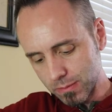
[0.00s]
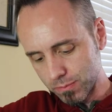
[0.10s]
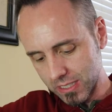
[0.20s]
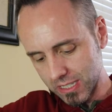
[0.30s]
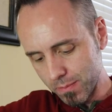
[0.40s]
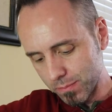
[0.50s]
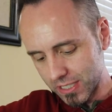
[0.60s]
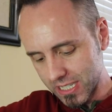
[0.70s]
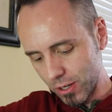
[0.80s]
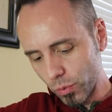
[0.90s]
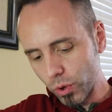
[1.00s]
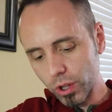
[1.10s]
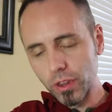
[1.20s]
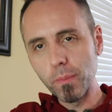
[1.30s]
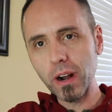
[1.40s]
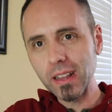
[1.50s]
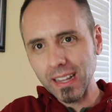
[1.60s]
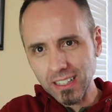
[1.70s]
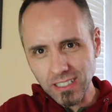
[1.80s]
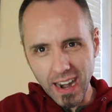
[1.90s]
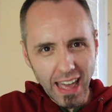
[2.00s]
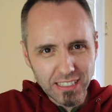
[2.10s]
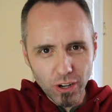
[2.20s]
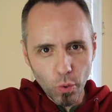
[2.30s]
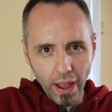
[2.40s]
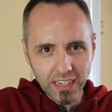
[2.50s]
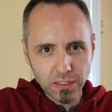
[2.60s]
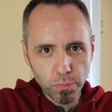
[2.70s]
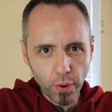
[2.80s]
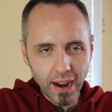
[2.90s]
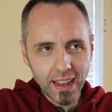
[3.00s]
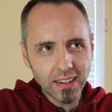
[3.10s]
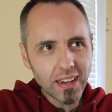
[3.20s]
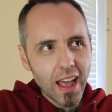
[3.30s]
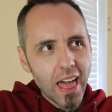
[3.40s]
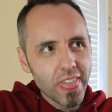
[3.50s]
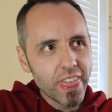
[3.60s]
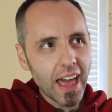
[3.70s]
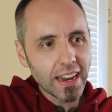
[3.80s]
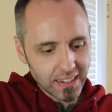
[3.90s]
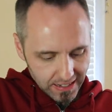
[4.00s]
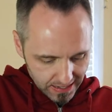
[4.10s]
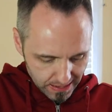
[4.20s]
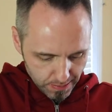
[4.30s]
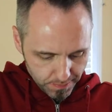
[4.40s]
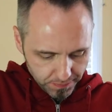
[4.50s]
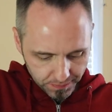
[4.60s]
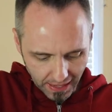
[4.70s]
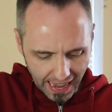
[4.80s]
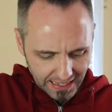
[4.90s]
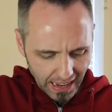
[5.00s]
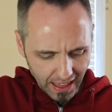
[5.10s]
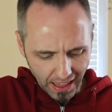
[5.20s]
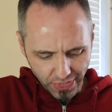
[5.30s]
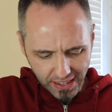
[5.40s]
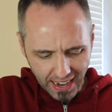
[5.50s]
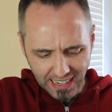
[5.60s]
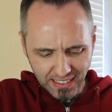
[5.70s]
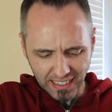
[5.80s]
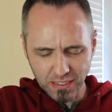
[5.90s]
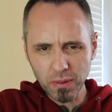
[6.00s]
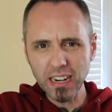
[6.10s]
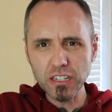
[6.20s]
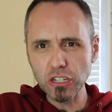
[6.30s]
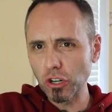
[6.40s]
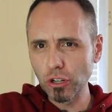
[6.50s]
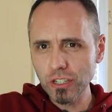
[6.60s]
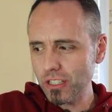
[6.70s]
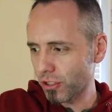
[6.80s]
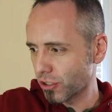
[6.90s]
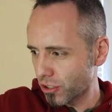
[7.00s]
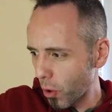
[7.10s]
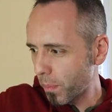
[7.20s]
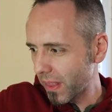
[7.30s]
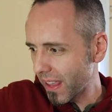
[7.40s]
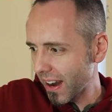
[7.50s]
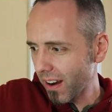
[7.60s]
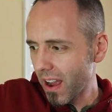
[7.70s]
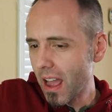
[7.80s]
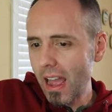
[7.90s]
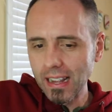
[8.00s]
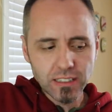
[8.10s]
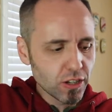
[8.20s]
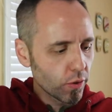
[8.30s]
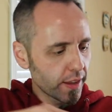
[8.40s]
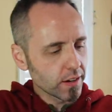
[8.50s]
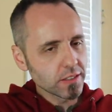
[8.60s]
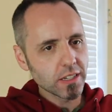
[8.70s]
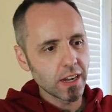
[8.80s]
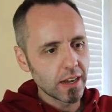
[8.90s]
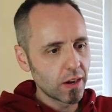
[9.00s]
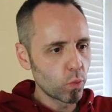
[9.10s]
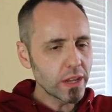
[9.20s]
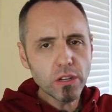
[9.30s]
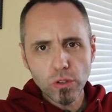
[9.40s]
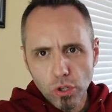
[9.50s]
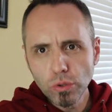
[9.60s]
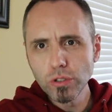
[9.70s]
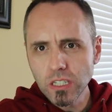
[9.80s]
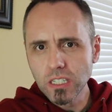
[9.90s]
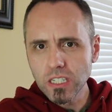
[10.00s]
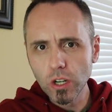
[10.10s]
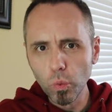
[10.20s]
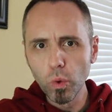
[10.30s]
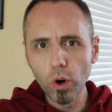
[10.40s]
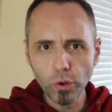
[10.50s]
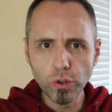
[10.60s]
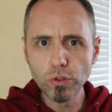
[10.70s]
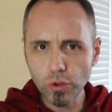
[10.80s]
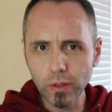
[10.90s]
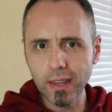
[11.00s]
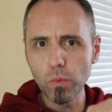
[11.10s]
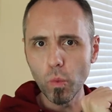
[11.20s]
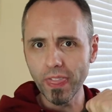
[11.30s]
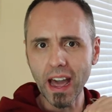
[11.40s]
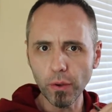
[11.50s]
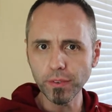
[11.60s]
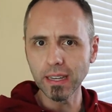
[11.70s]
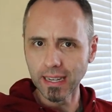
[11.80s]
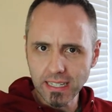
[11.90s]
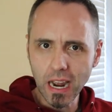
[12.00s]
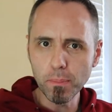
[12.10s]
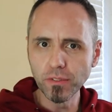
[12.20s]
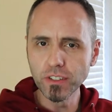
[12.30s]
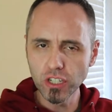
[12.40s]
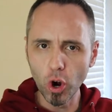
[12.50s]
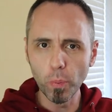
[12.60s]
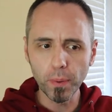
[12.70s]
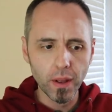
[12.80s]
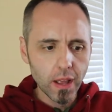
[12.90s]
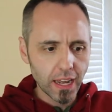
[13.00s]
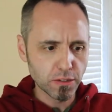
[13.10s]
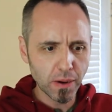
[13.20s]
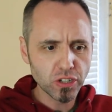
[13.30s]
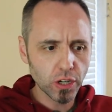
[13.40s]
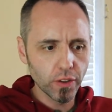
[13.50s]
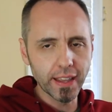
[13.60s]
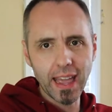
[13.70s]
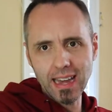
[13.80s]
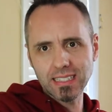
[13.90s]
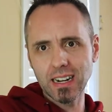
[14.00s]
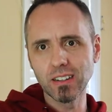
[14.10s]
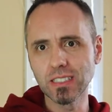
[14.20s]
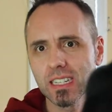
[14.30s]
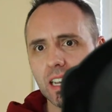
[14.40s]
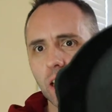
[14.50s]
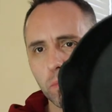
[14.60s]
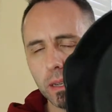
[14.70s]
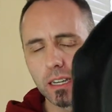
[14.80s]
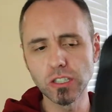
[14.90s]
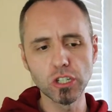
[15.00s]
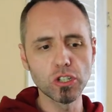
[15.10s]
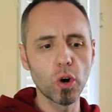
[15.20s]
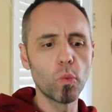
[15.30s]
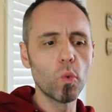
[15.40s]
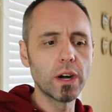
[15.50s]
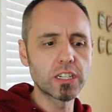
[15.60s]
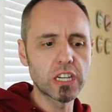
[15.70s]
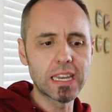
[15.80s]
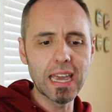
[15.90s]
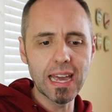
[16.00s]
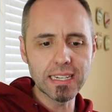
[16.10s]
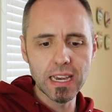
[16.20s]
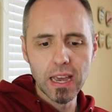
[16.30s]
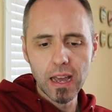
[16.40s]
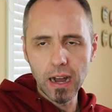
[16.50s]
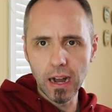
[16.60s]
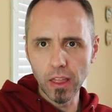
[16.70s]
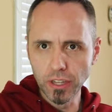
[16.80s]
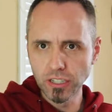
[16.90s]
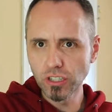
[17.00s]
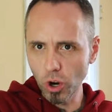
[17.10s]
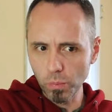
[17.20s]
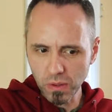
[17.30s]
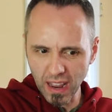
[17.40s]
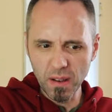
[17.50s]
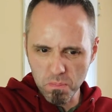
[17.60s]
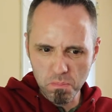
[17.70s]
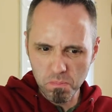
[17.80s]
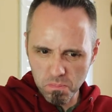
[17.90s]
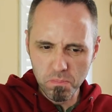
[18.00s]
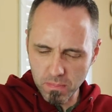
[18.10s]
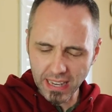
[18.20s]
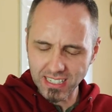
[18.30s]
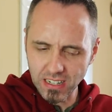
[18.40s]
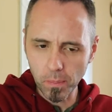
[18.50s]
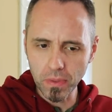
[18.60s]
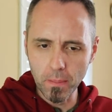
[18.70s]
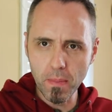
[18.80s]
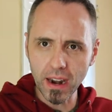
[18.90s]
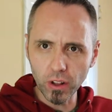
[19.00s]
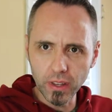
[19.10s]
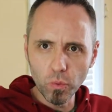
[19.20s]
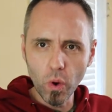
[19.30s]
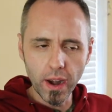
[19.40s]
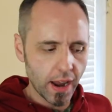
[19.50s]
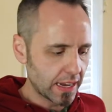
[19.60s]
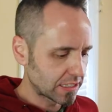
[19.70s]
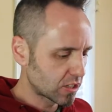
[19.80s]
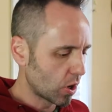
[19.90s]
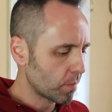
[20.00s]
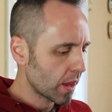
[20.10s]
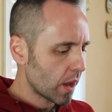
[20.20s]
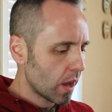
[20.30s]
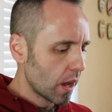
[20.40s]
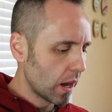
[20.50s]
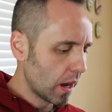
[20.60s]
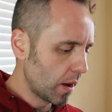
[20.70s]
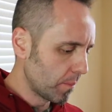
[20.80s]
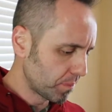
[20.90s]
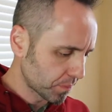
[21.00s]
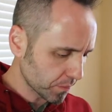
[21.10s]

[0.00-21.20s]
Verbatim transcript: some, some steel wool on the market. Like there's an SOS brand that, um, I, I, think it has like some kind of detergent or soap in there. And so there's, uh, we use the steel wool usually without any type of soap, especially on the cast iron skillet because you don't want to get uh, the soap kind of mess up the metal and whatnot. So, um,